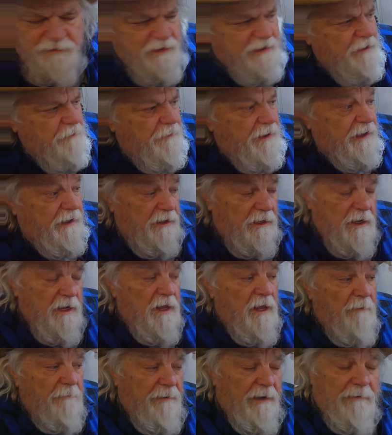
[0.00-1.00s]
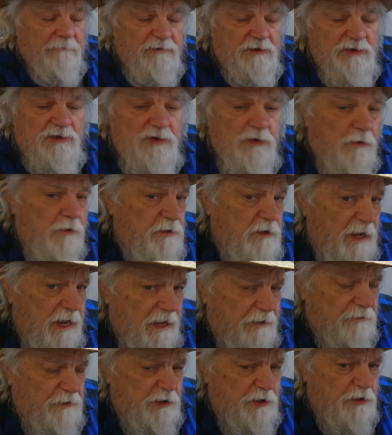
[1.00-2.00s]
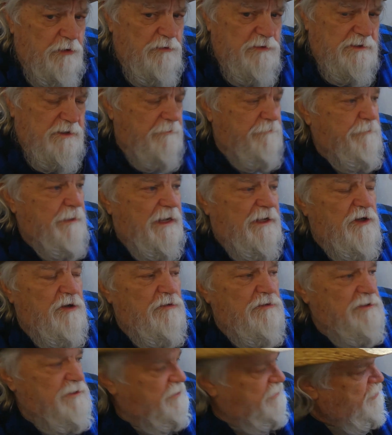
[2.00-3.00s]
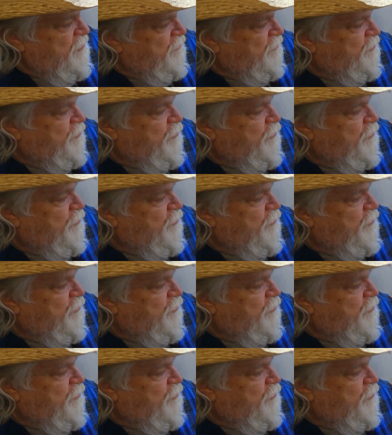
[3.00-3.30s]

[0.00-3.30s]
you think about it. But I'm just showing you how to use it by using your